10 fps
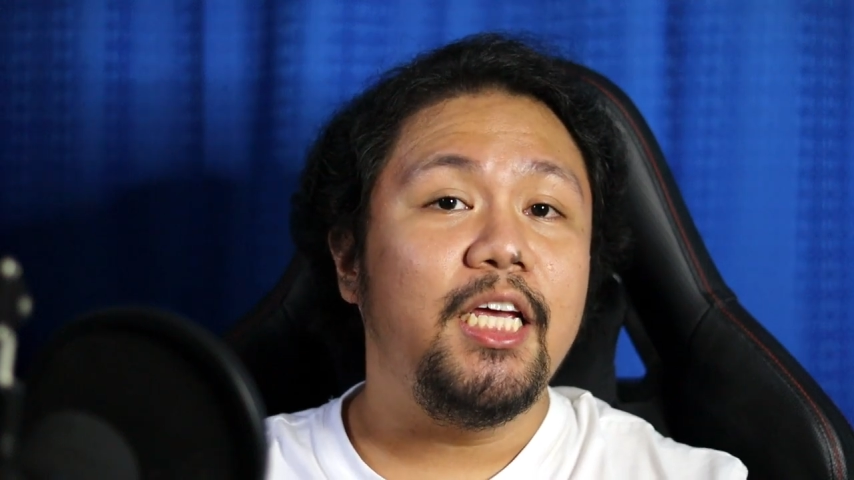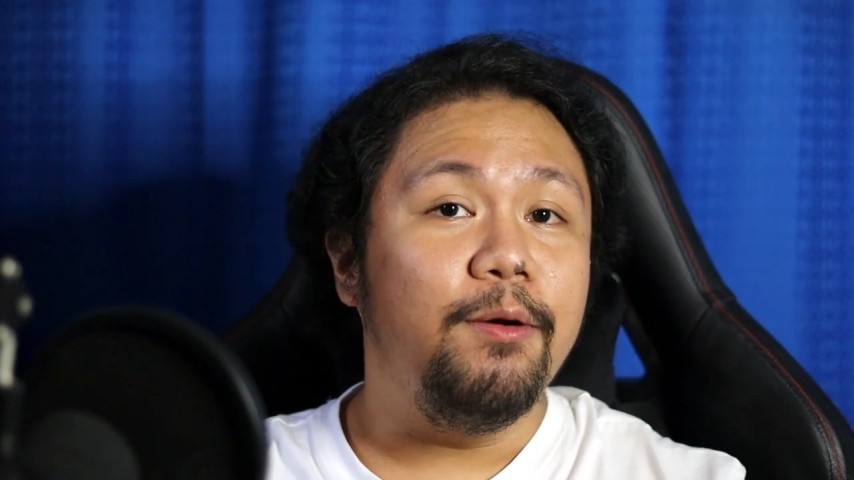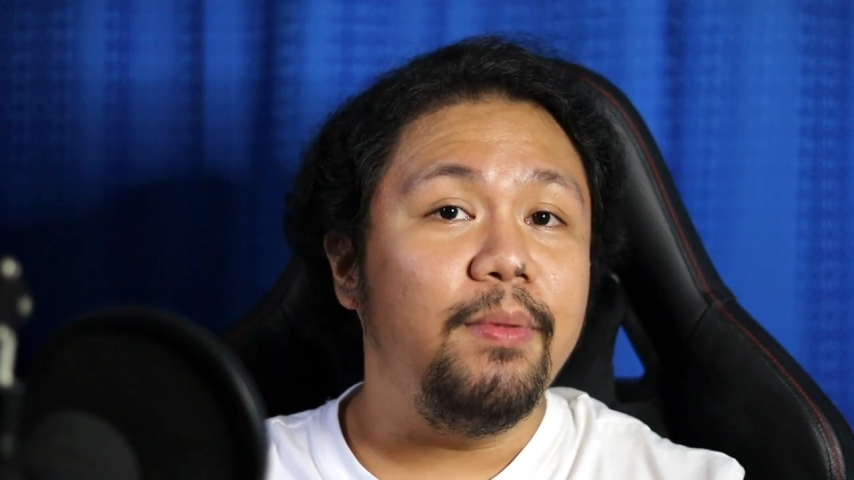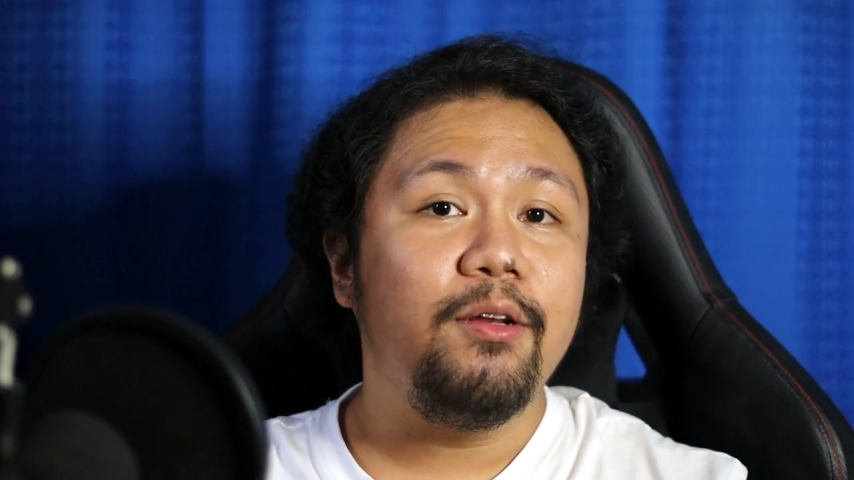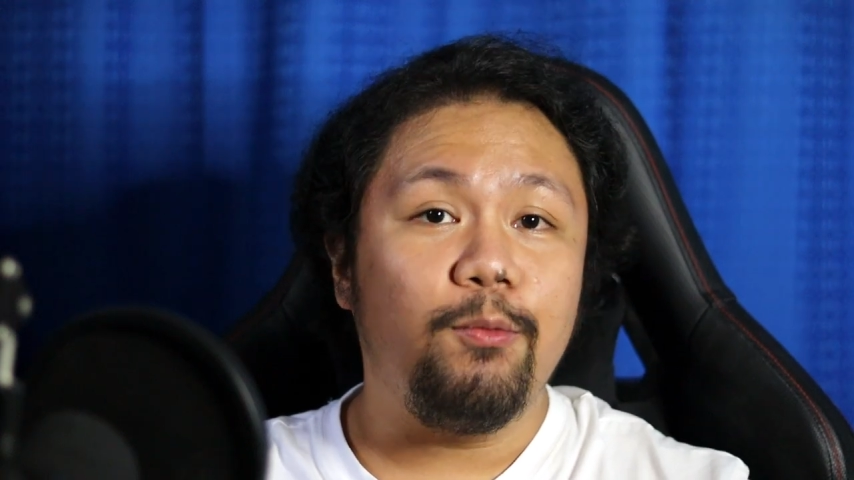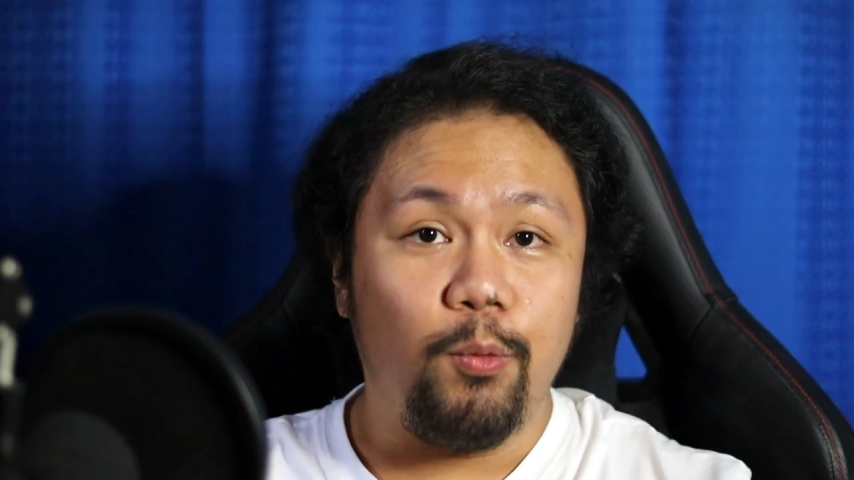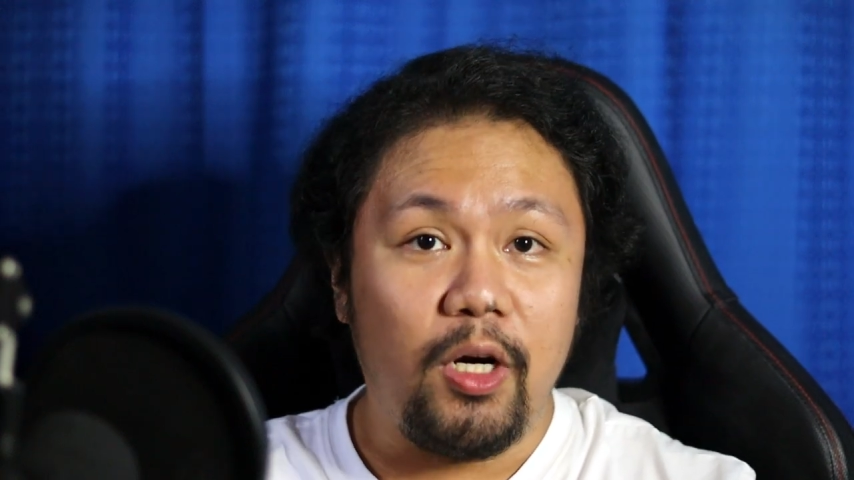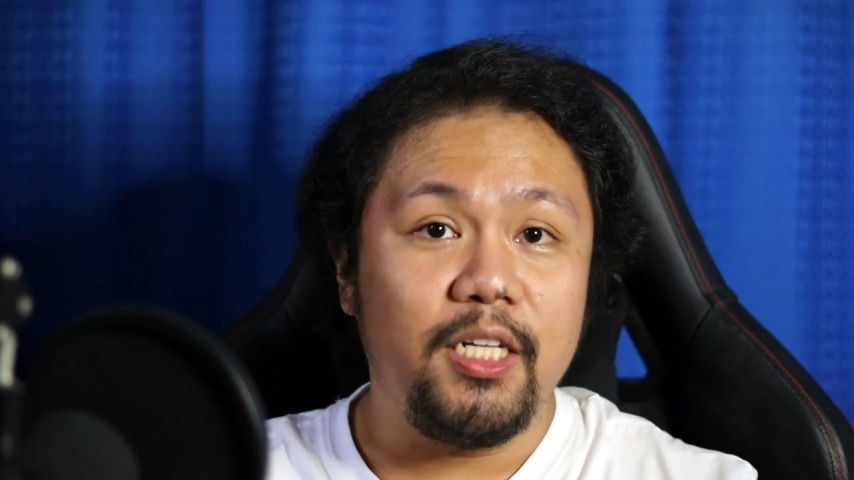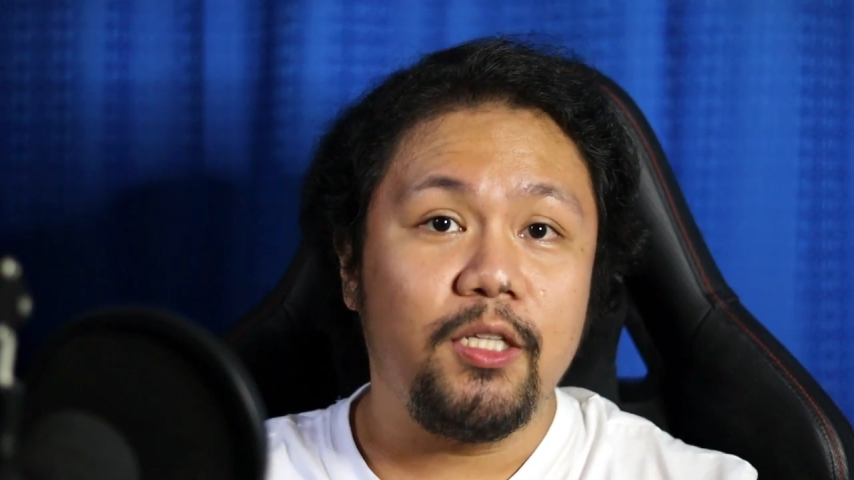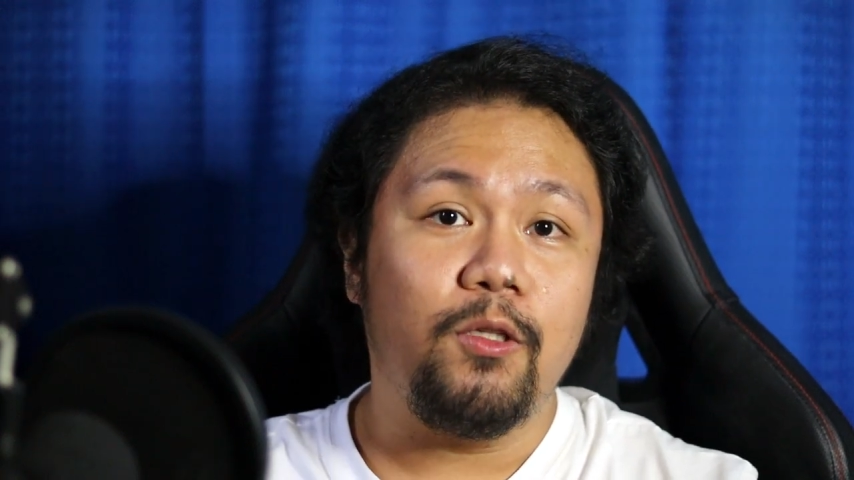you might
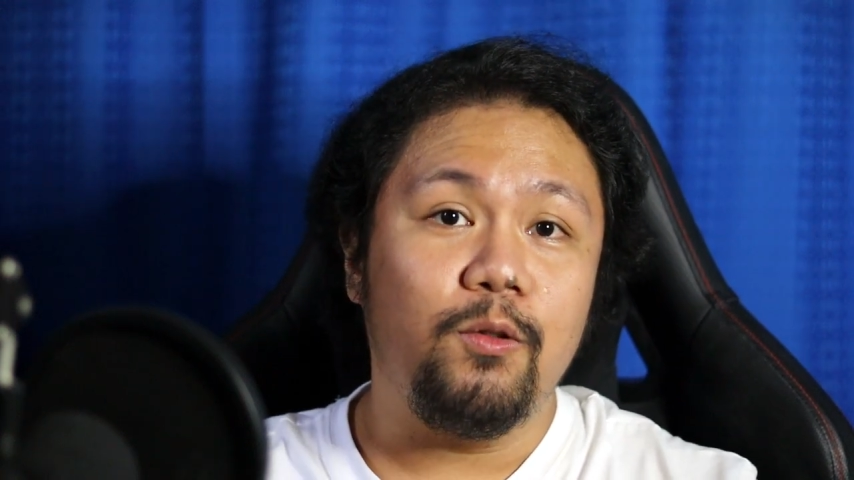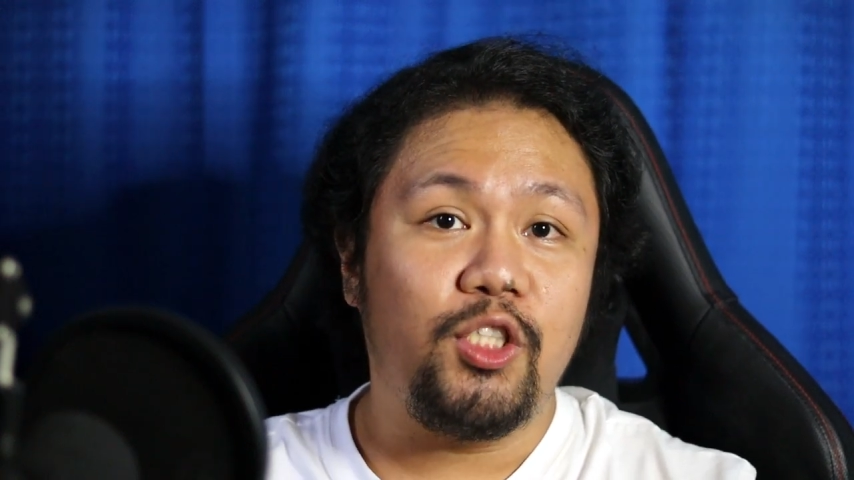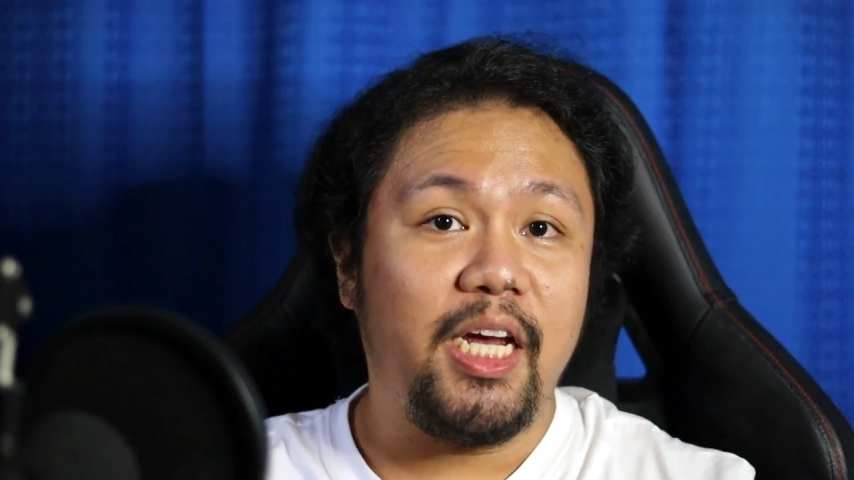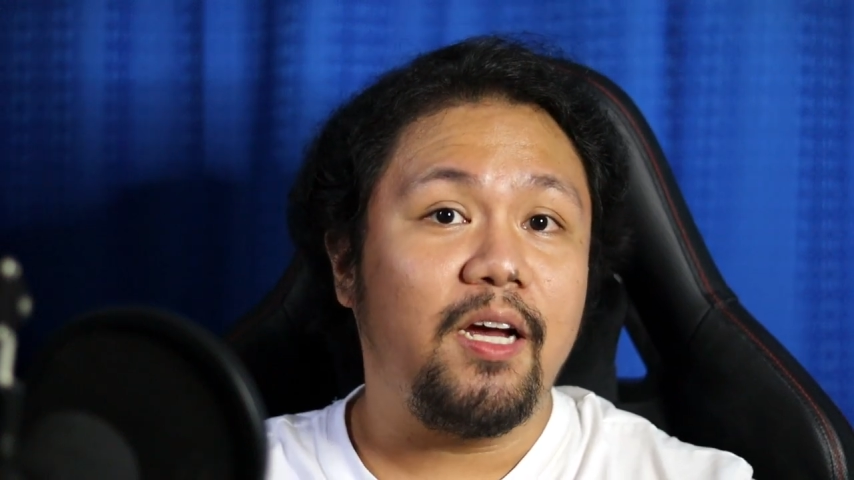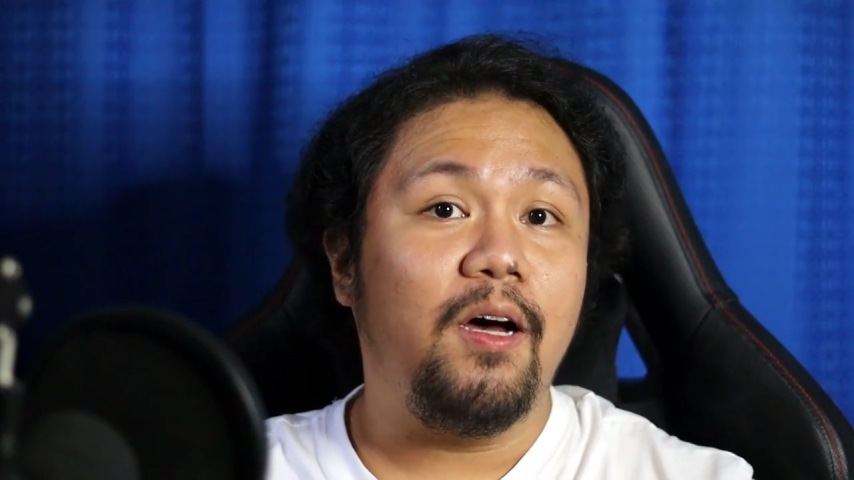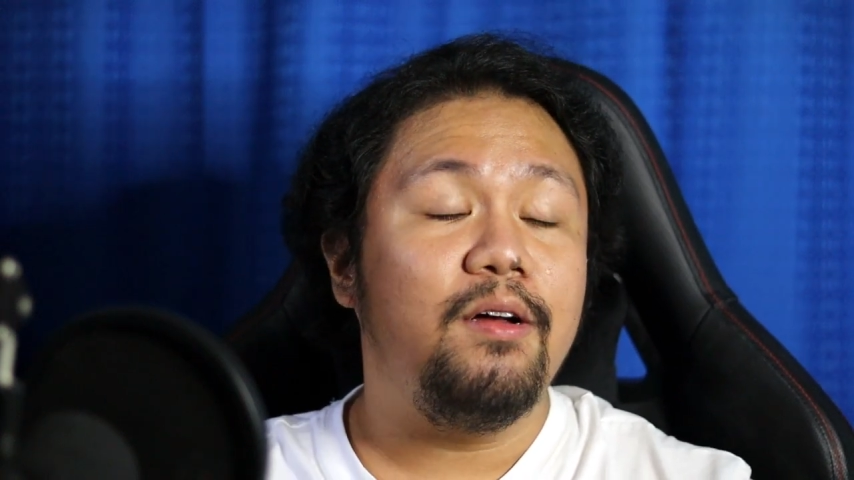want to check